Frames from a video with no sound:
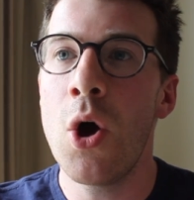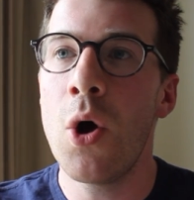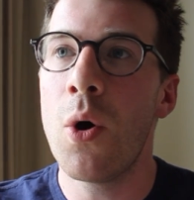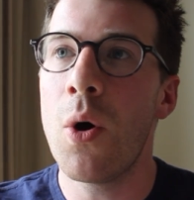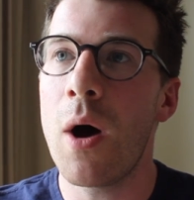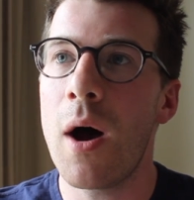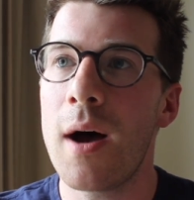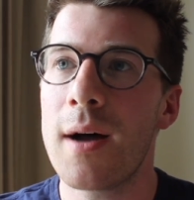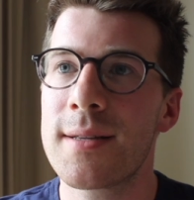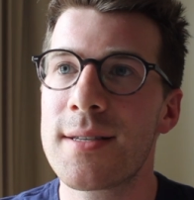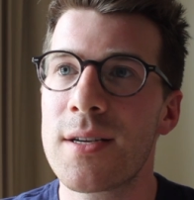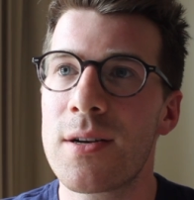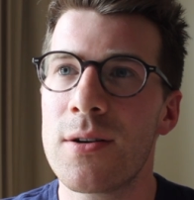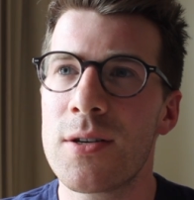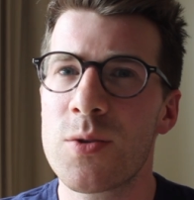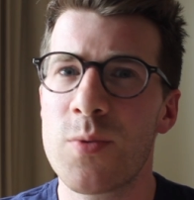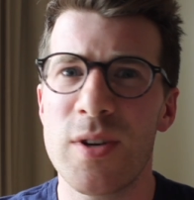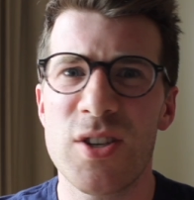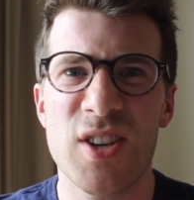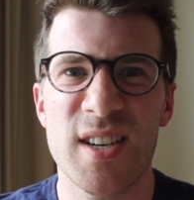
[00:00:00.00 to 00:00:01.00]
or
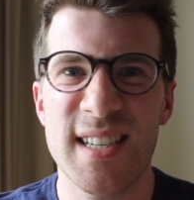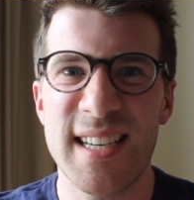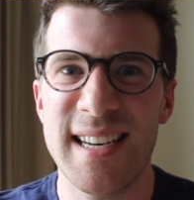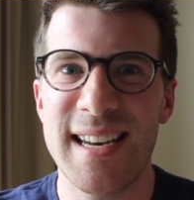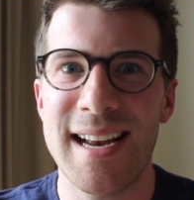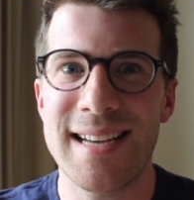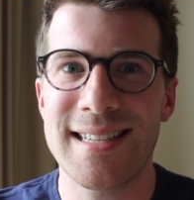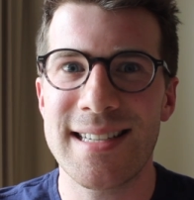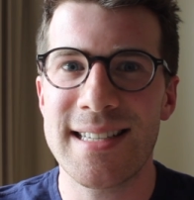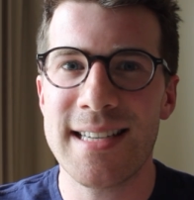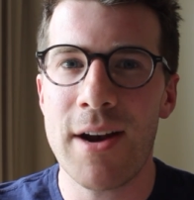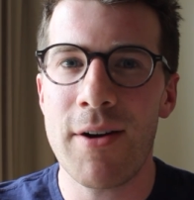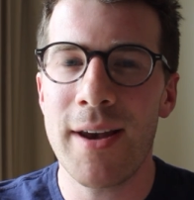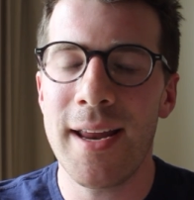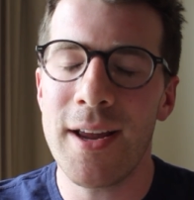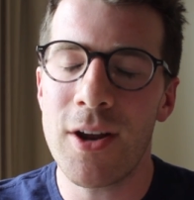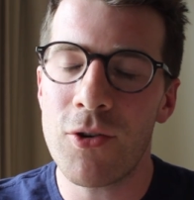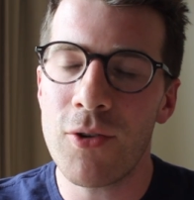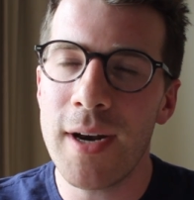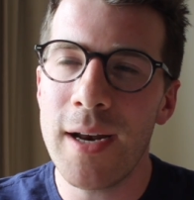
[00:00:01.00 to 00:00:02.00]
articles which I didn't
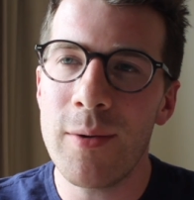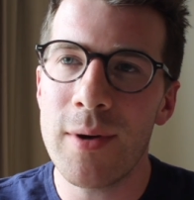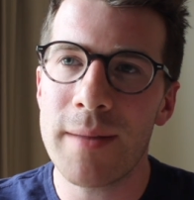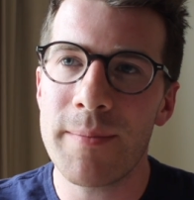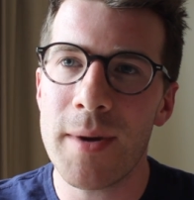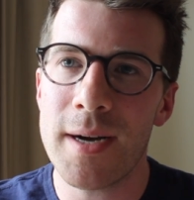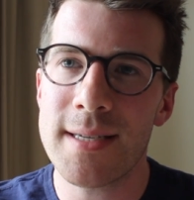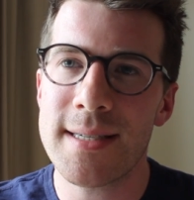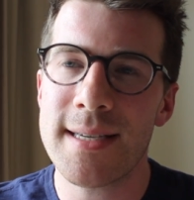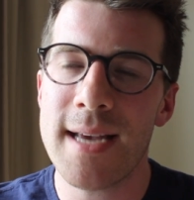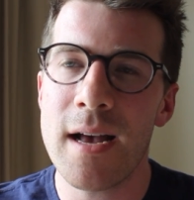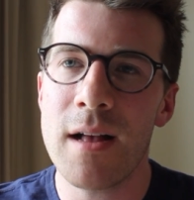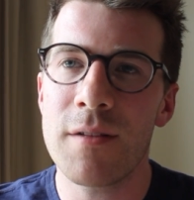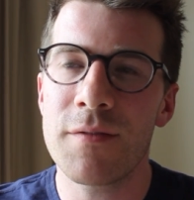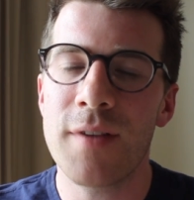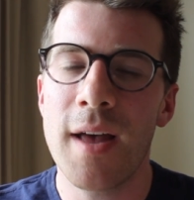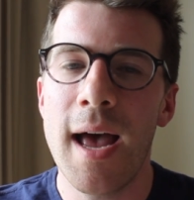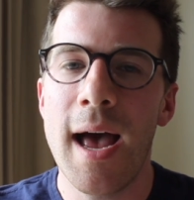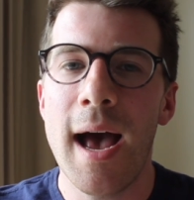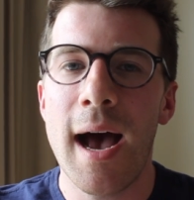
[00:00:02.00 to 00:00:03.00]
necessarily agree with
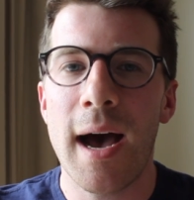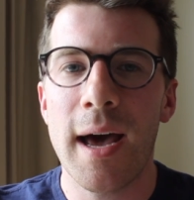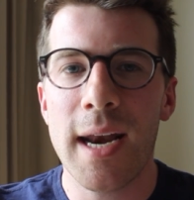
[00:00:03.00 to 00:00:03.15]
myself.